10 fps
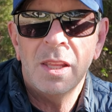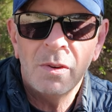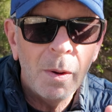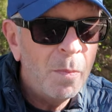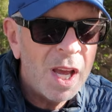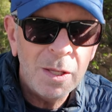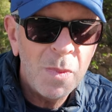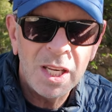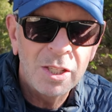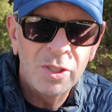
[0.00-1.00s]
There are
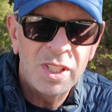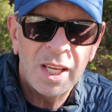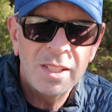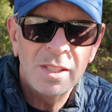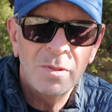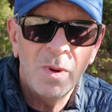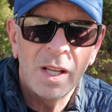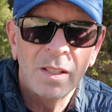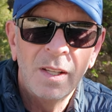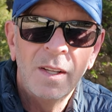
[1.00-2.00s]
many good days as
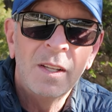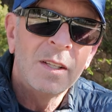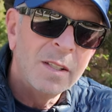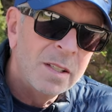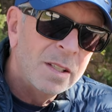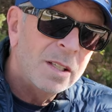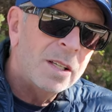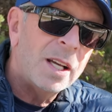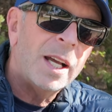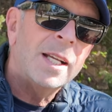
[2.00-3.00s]
well.
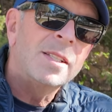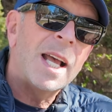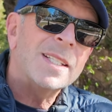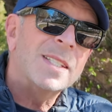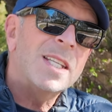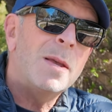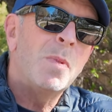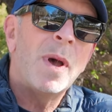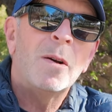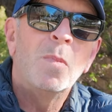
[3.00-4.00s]
And that's the same
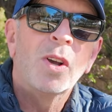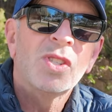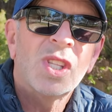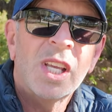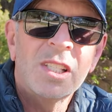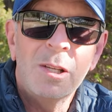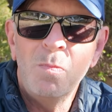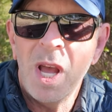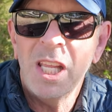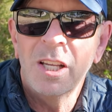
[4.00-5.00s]
about most things in
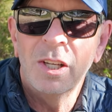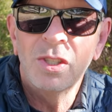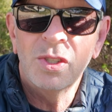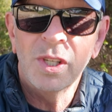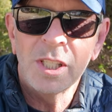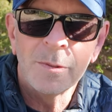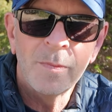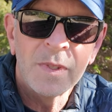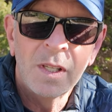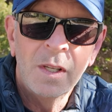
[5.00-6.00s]
many countries.
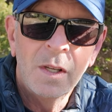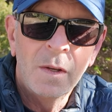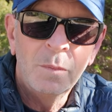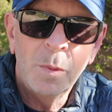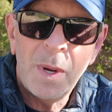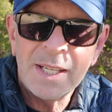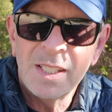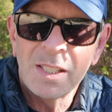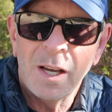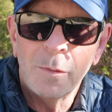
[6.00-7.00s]
But back
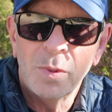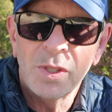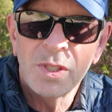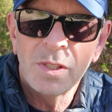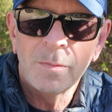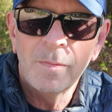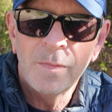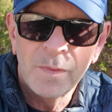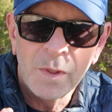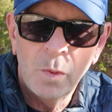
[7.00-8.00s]
to Cyprus.
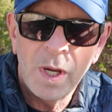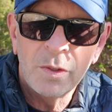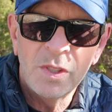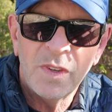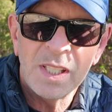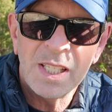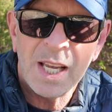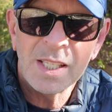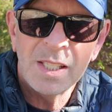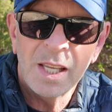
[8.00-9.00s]
Weather is
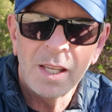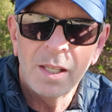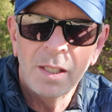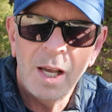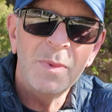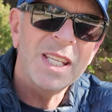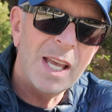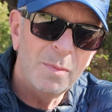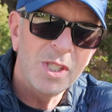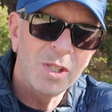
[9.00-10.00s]
fantastic. I mean, it
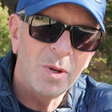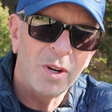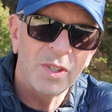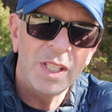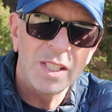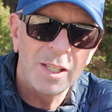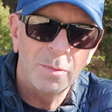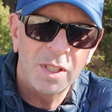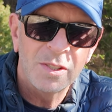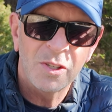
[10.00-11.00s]
can be too hot in the
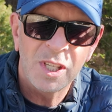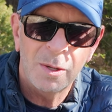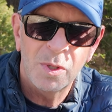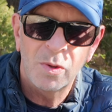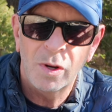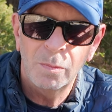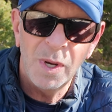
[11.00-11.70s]
summer, don't get me wrong.